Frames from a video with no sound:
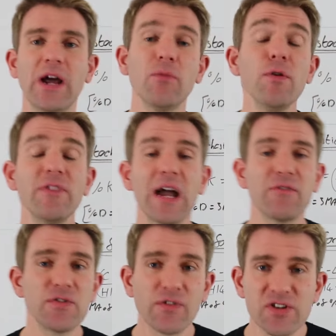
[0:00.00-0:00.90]
Now, moving
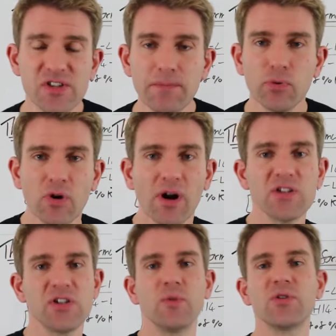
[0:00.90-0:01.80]
average is very simple,
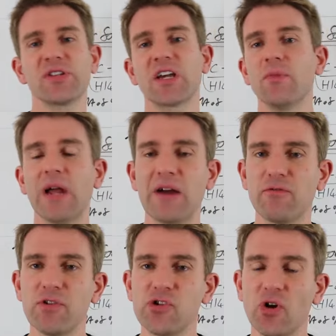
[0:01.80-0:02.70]
guys. You know, we just take an
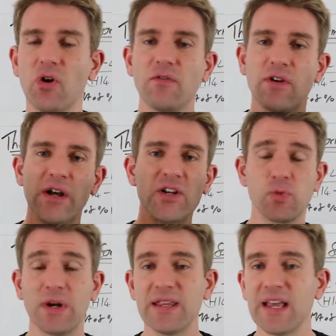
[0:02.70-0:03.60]
average of
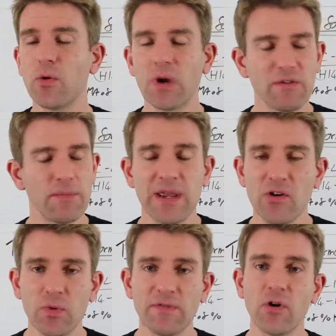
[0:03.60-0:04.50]
20 day, whatever
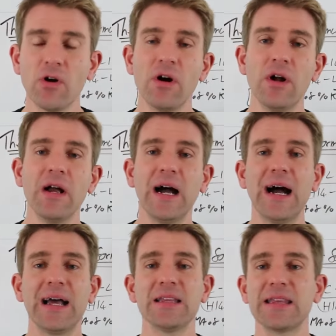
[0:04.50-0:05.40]
period we've got,
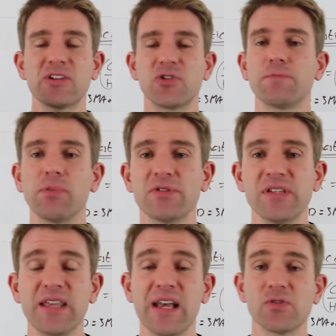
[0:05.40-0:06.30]
and that's just plotted there.